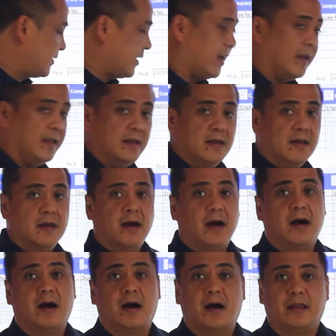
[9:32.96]
say,
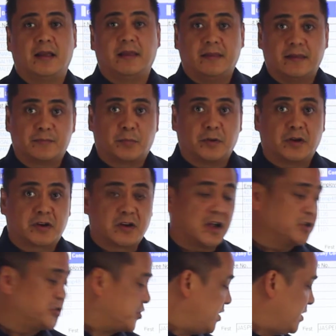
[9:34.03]
in this particular
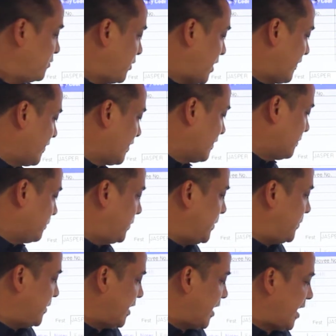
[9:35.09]
country, we have a
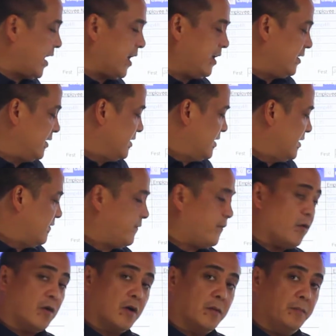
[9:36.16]
BPI
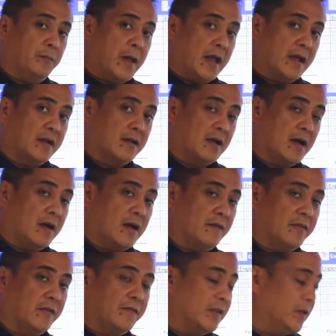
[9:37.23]
for Bank
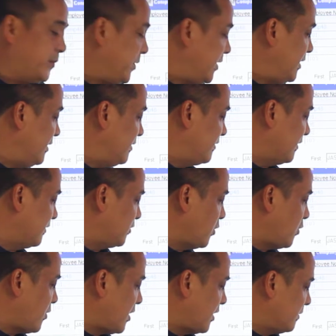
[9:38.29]
of the Philippines and
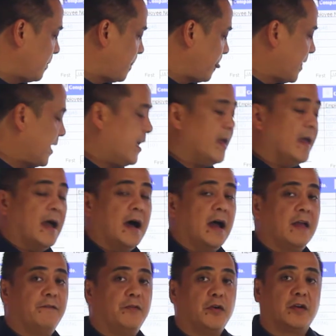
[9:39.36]
so on.
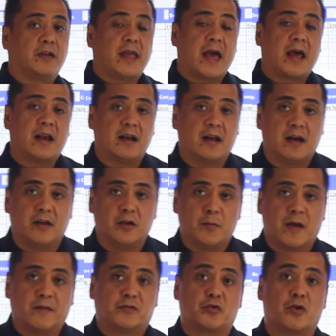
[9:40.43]
If you're in Canada, you
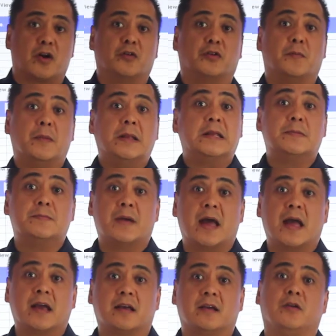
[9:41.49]
might have Toronto Dominion
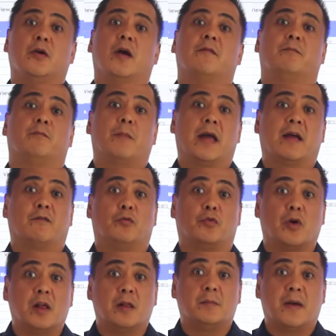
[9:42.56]
Bank, you might have
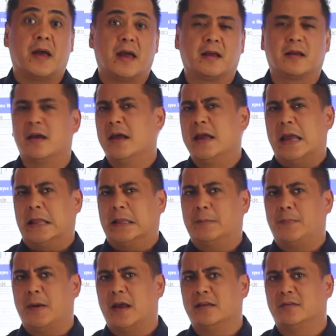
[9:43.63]
Royal Bank. It
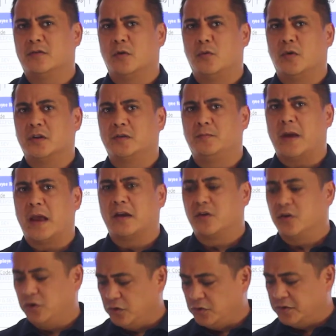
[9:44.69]
depends on what bank
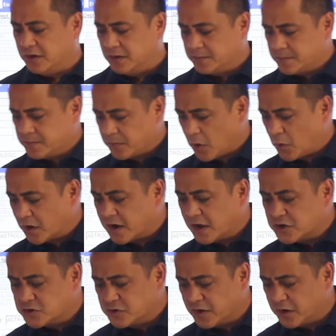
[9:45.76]
you're using or what
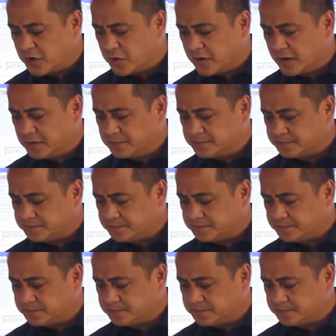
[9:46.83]
country that you're in.